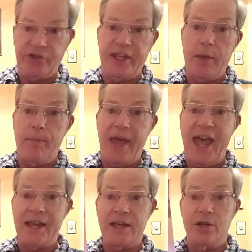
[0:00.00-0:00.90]
Skip
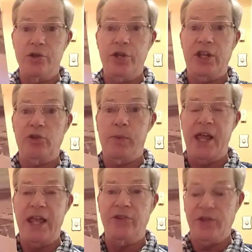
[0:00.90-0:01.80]
Battin took his
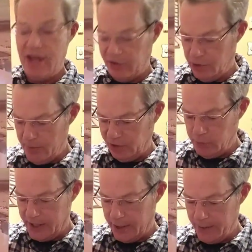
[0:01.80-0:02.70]
place as the bass
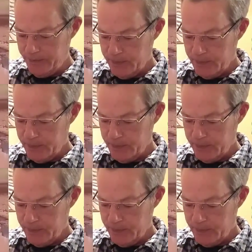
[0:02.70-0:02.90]
player.